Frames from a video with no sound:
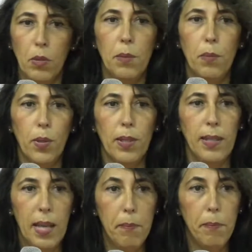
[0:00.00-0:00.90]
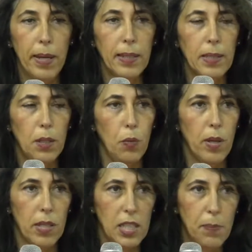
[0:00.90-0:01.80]
important impact
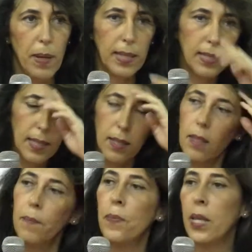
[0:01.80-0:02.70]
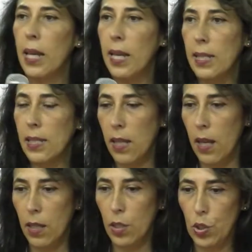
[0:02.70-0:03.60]
we are expecting is
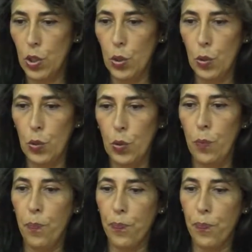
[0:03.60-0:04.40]
to